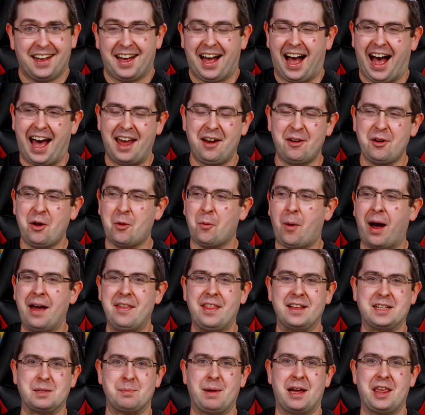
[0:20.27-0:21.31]
I don't know why
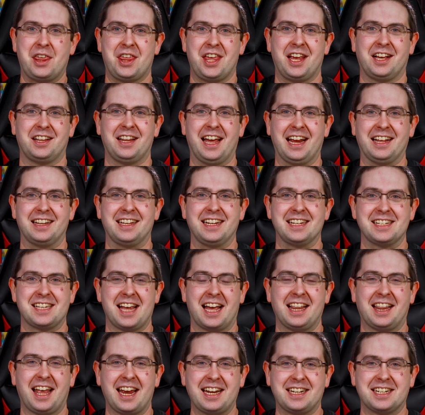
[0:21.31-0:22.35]
that's my thing lately, is
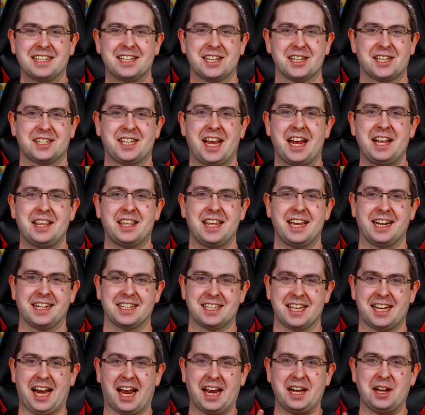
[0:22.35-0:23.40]
I like to just say things
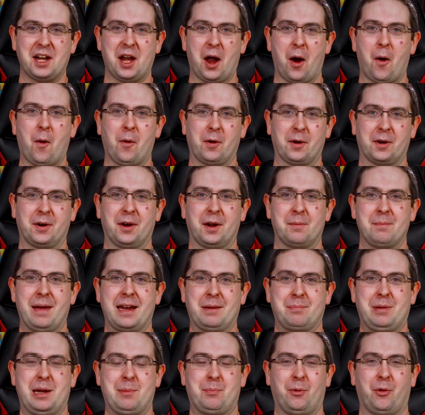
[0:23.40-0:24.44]
that I know are going to
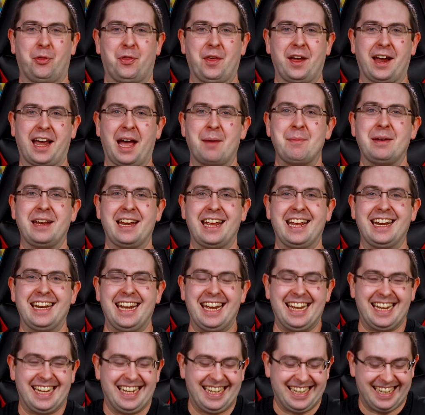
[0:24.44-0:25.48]
make people think I'm an
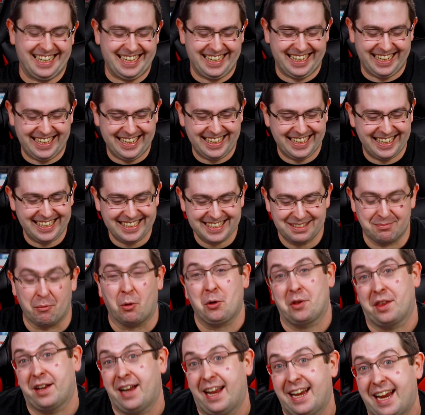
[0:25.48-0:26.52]
idiot.
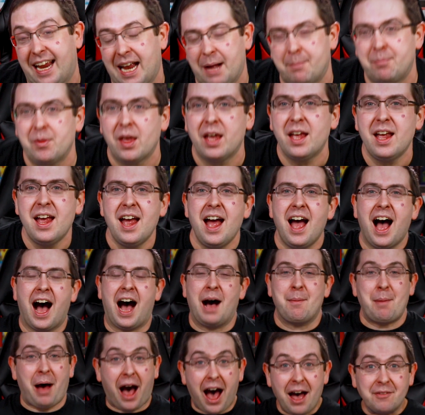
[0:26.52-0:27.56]
More than I am.
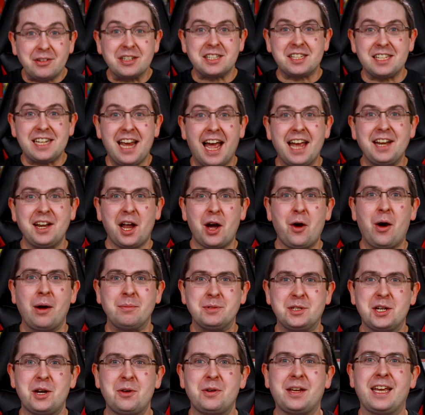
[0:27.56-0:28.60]
Um, obviously, I know I'm
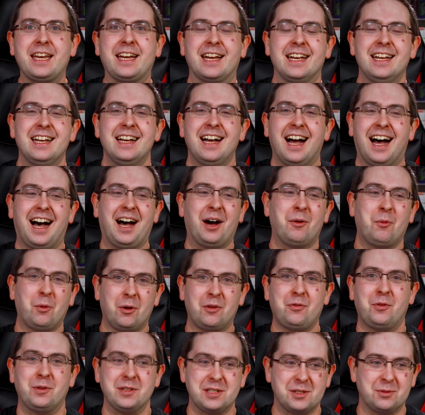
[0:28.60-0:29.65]
joking. Uh,
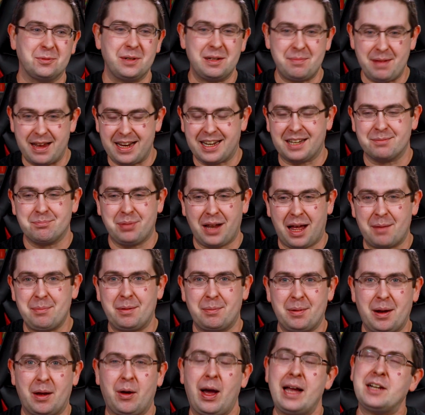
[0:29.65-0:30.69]
Wolf was a remake of blah, blah,
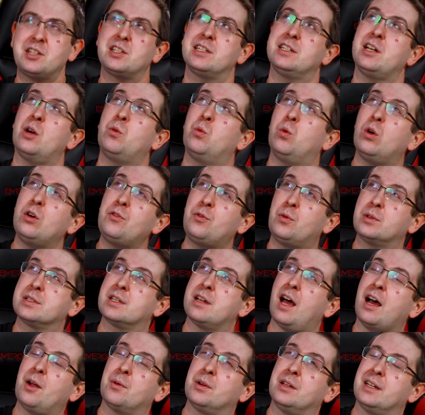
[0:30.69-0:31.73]
blah. Actually, no, Wolf was
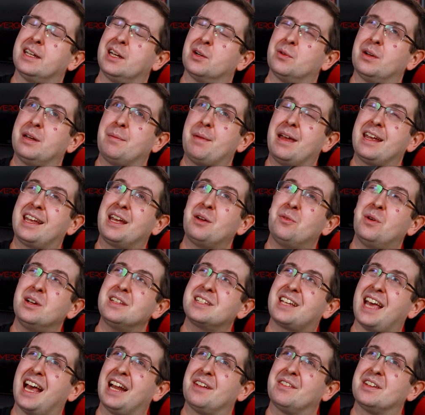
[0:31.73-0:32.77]
not really a remake. It
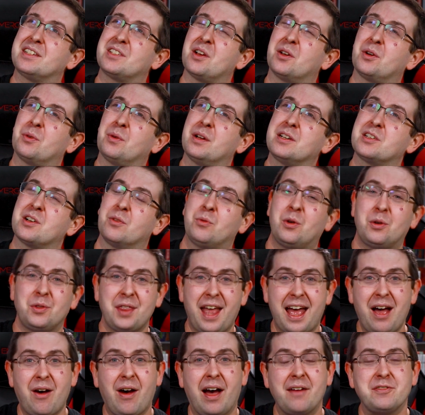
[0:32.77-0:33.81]
was kind of its own original. Well,
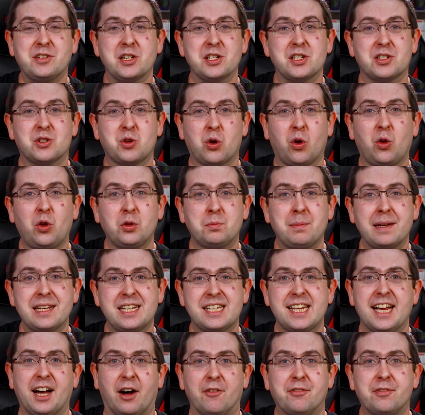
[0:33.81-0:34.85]
now I've just trolled
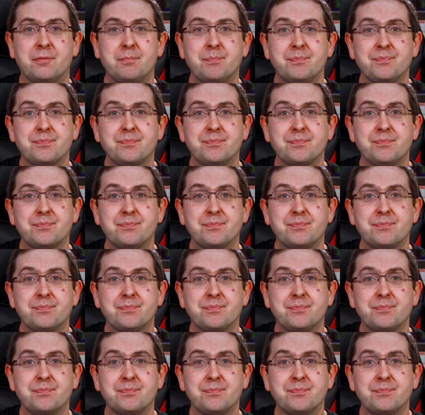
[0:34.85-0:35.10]
myself.